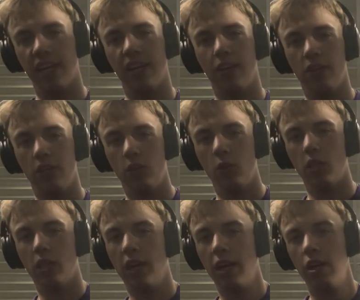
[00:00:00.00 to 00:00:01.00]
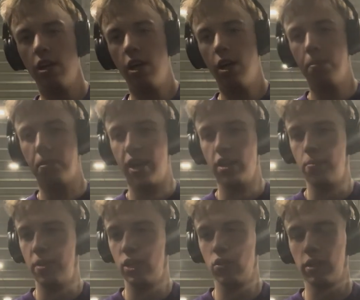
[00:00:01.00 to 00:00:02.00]
got it in the 2 slot behind the
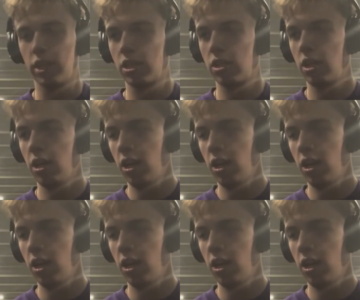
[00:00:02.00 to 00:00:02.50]
Matrix.